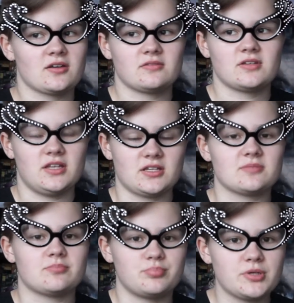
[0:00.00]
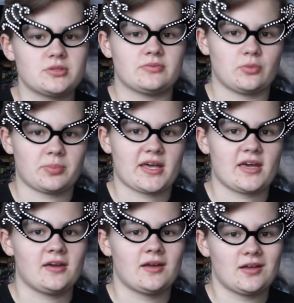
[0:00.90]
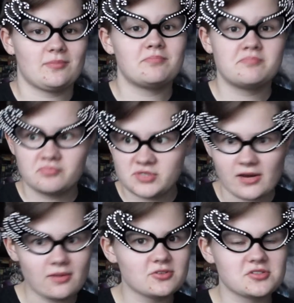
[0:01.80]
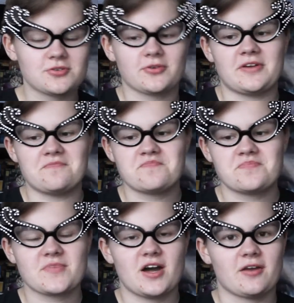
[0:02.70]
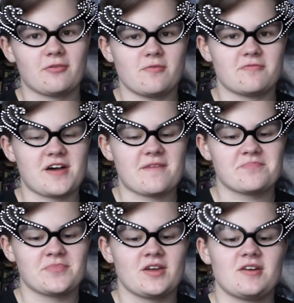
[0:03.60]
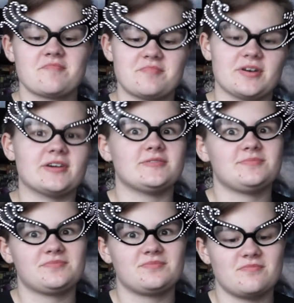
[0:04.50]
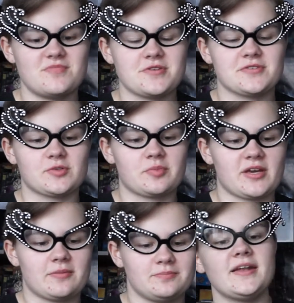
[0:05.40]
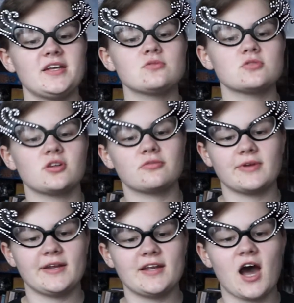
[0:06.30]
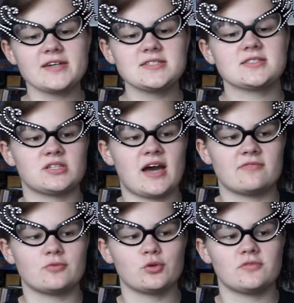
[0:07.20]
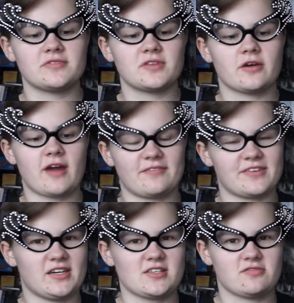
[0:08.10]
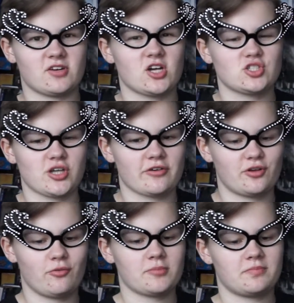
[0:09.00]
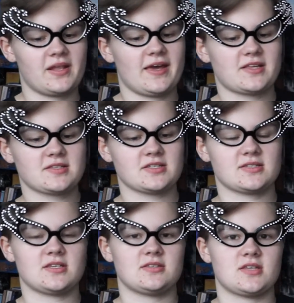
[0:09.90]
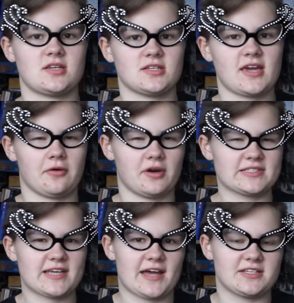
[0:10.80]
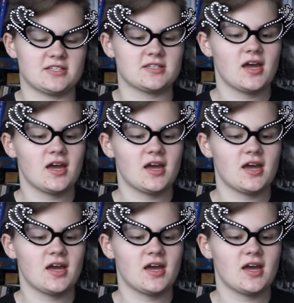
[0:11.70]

It is a beautiful play. Terrible story, I agree with that, but beautiful play. It is also really nice to have all of the graphics for Cursed Child in one place because they tend to get quite scattered.